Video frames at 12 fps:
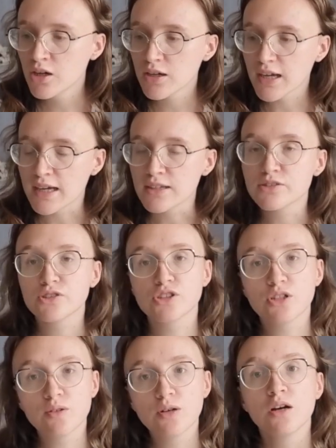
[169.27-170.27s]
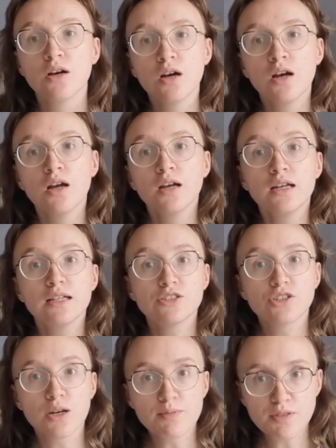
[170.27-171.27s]
Okay, so in
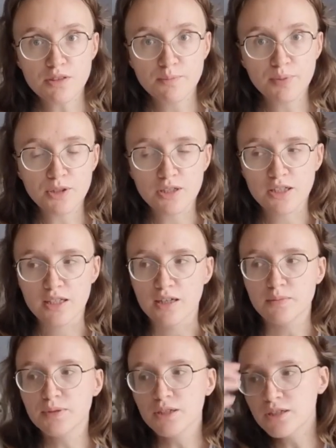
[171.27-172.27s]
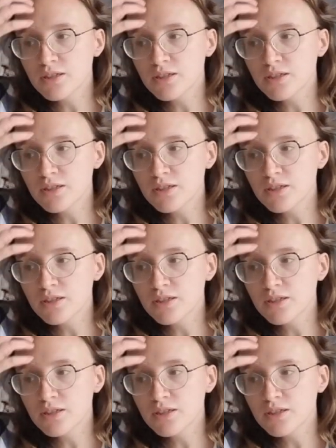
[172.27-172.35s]
terms of the book club,